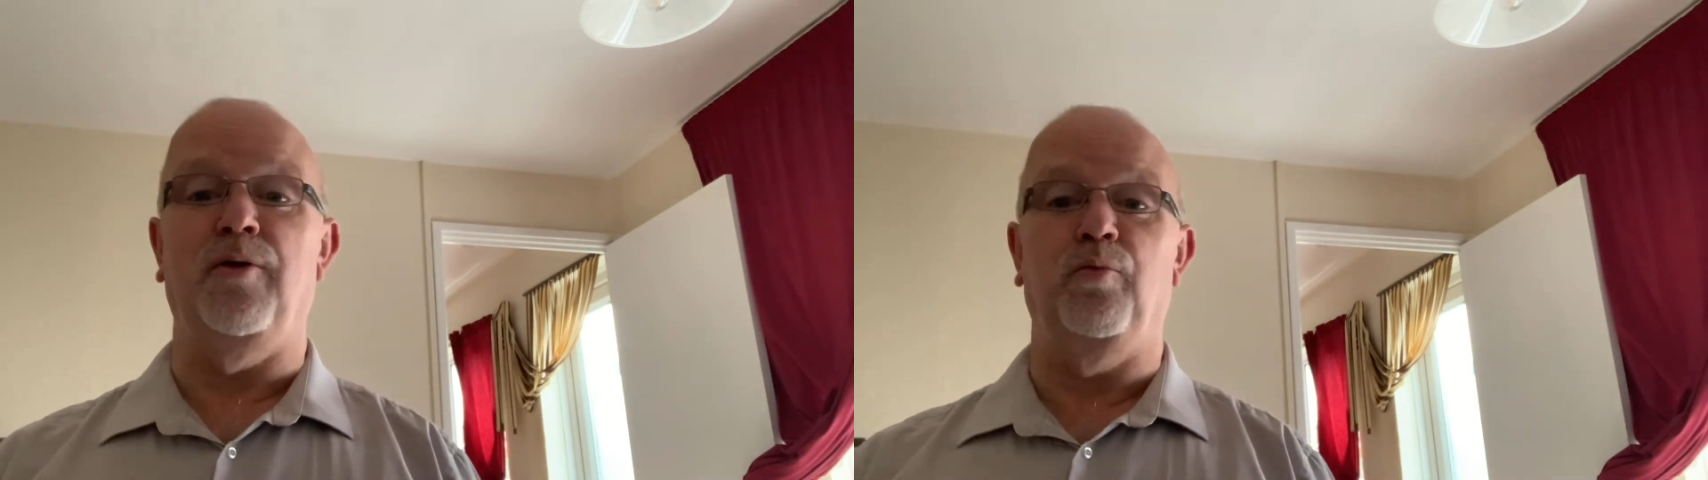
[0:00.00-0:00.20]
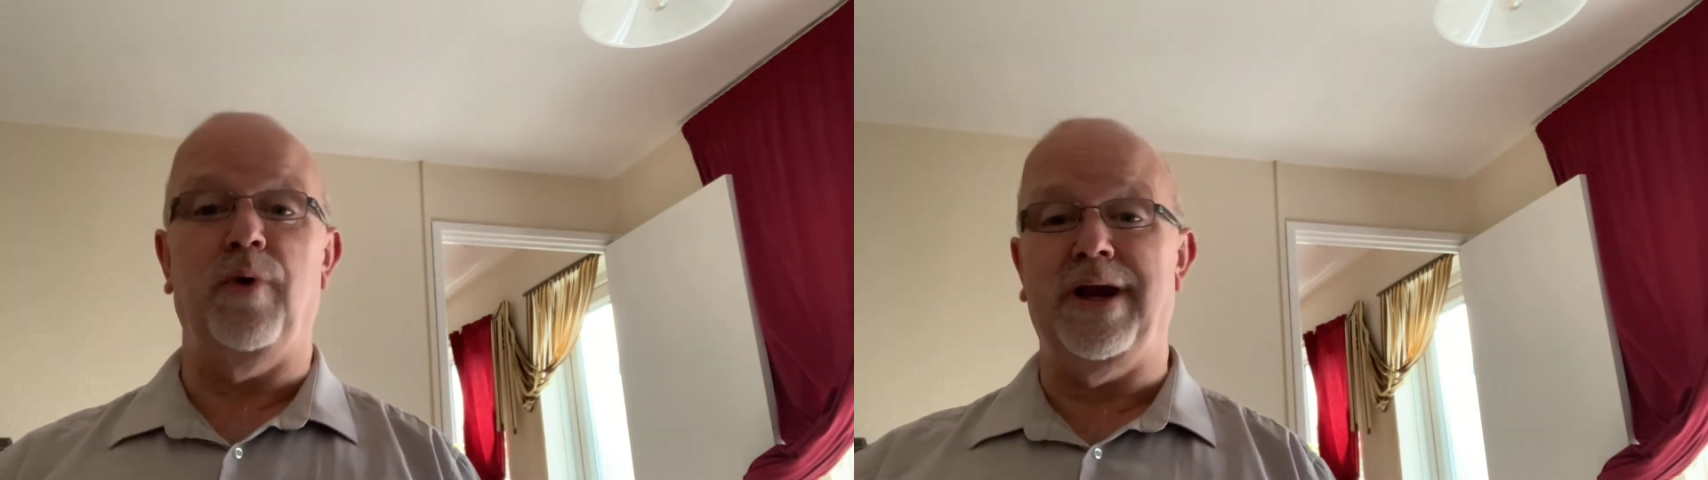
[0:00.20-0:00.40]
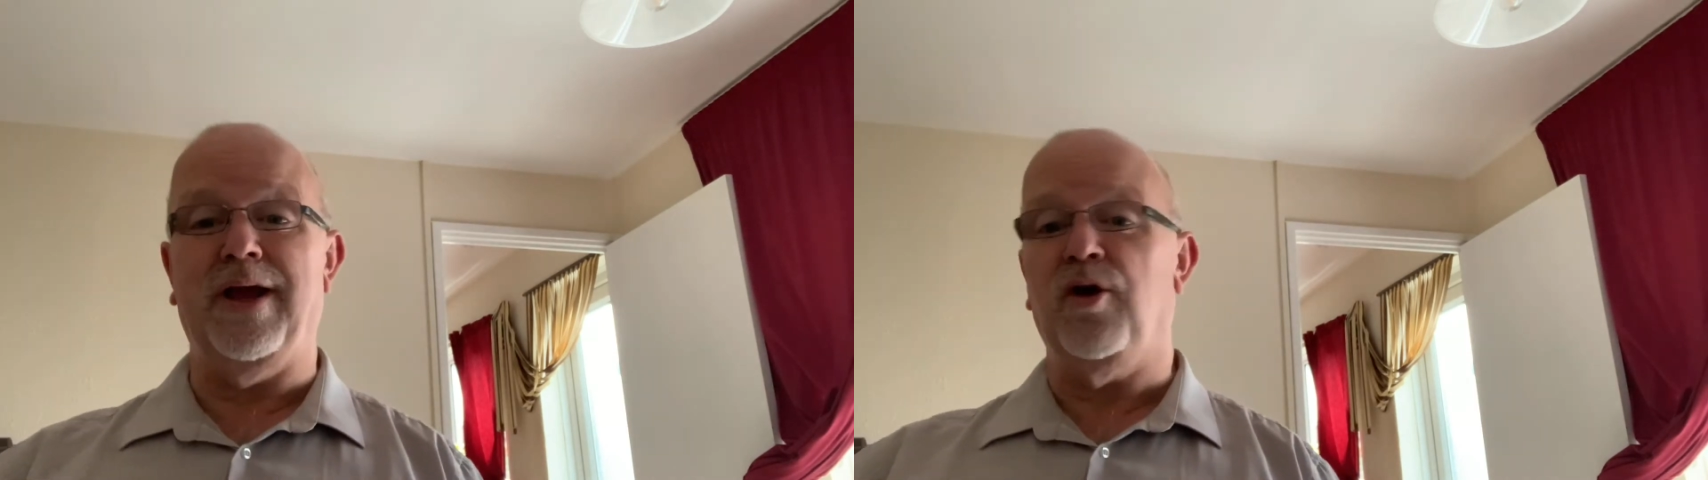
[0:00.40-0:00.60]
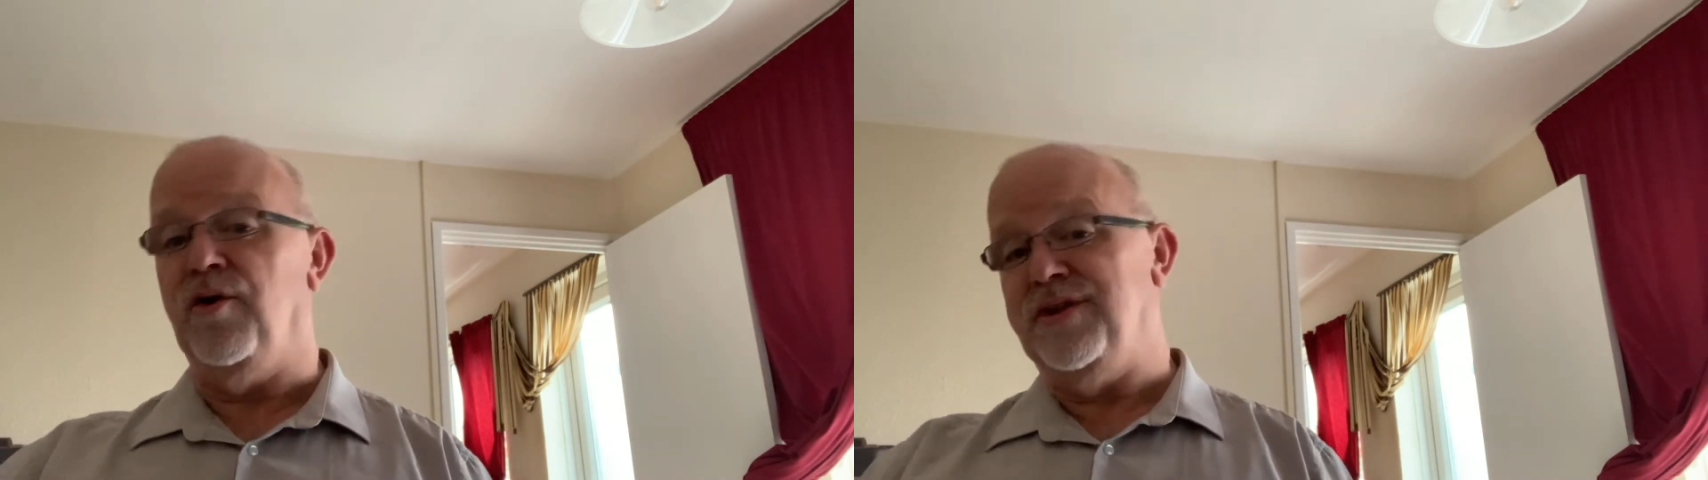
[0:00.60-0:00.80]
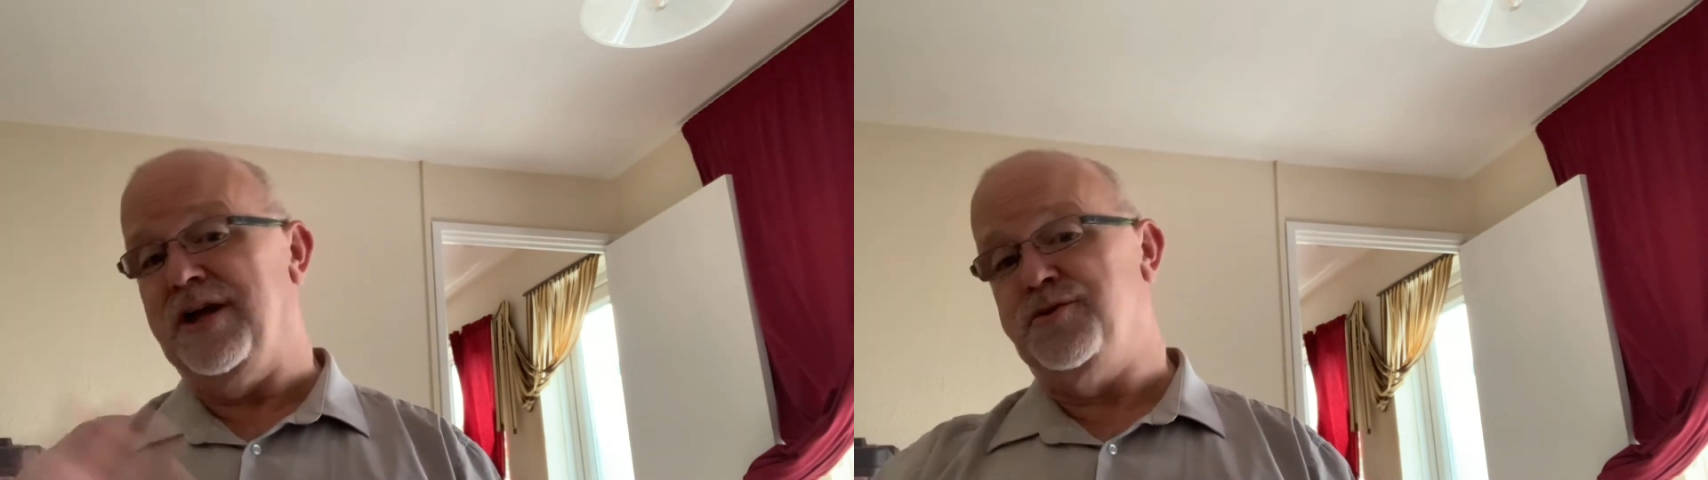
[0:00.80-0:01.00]
And when it
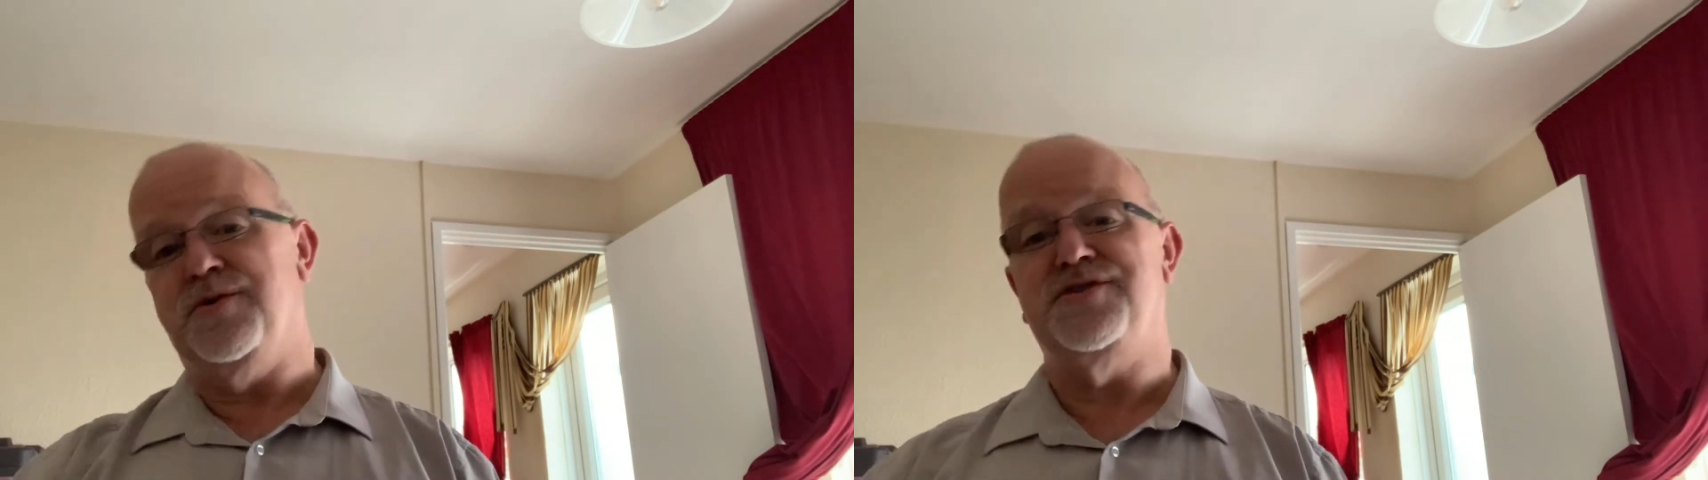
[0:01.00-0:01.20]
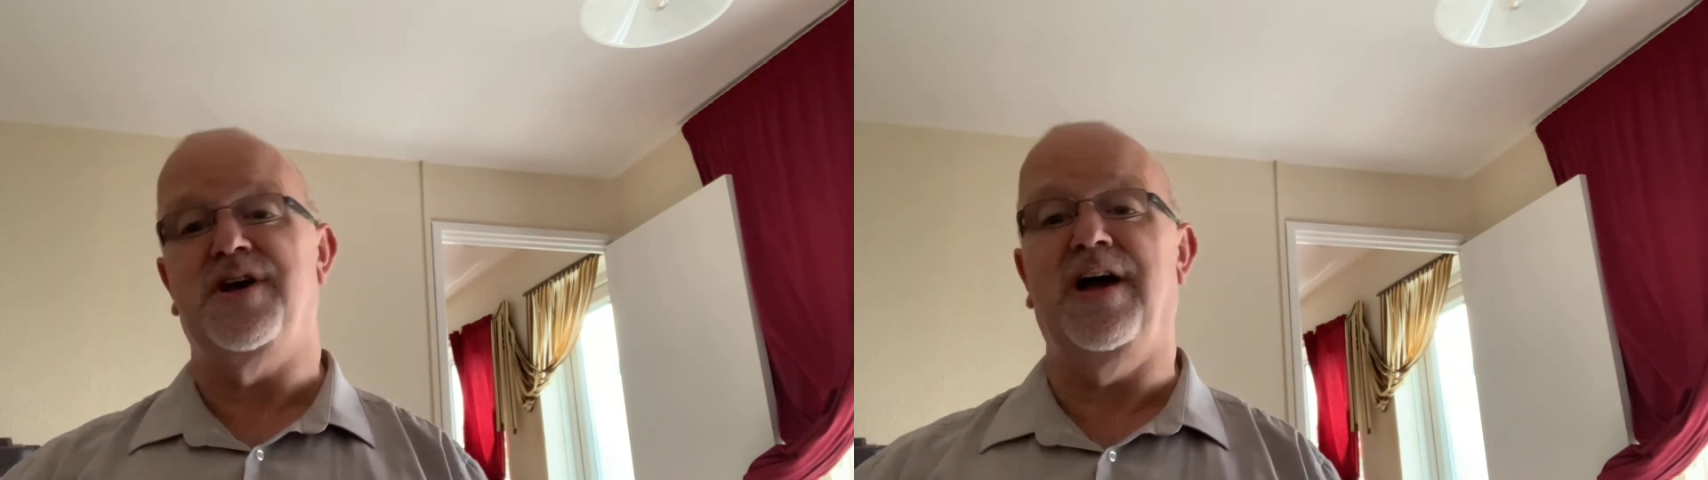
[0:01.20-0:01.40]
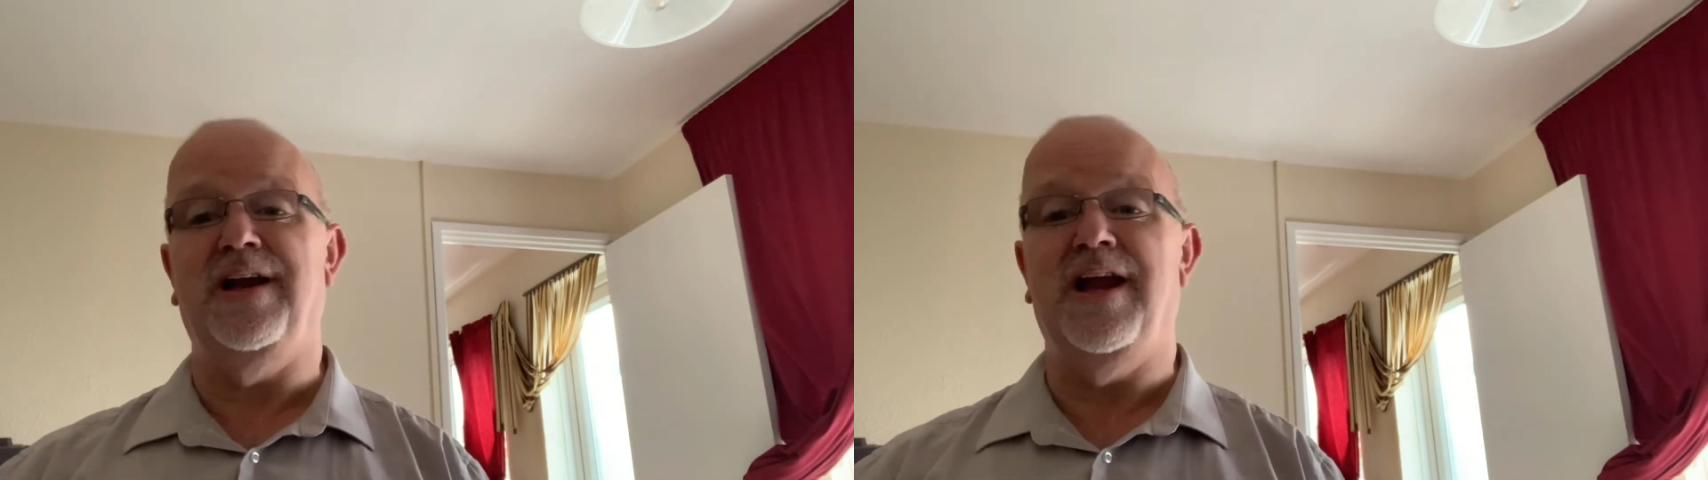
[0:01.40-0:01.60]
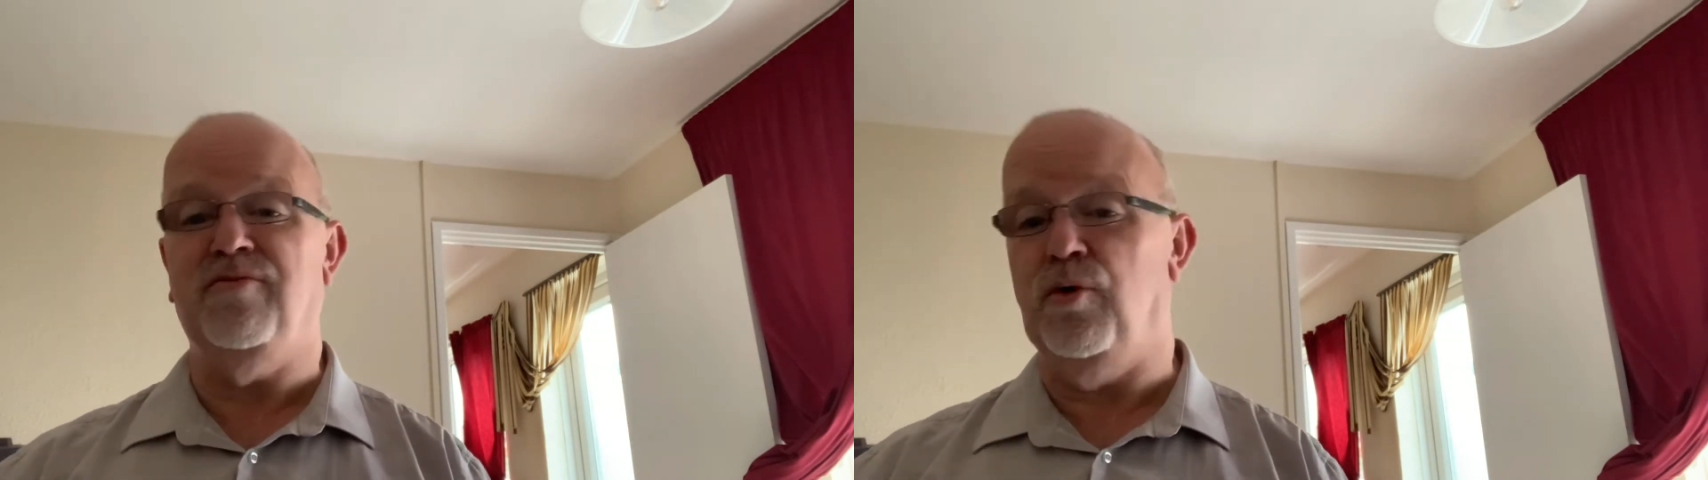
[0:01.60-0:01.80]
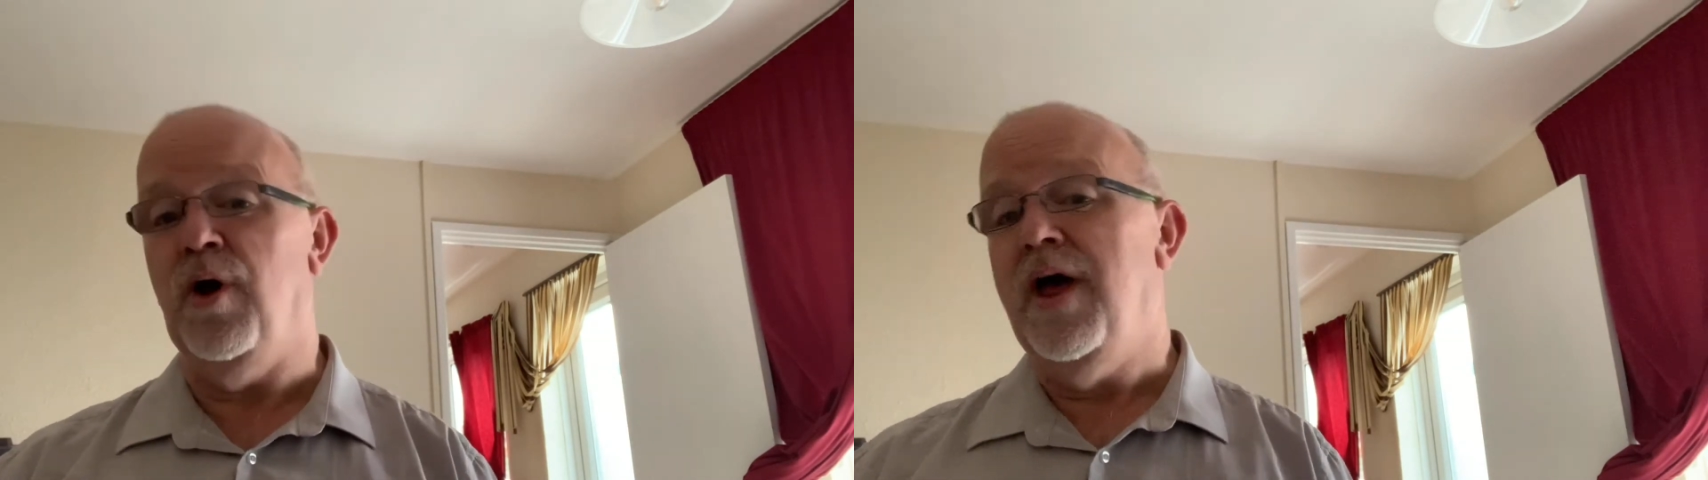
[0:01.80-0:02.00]
got down to a certain
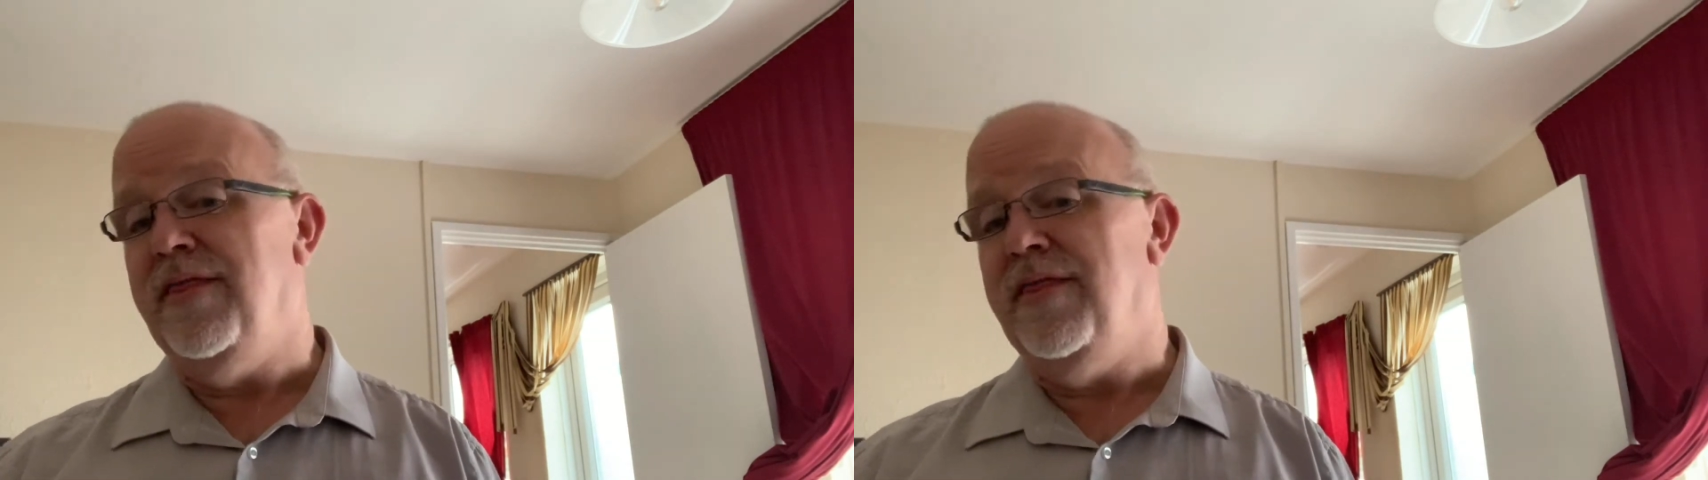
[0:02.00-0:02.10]
level,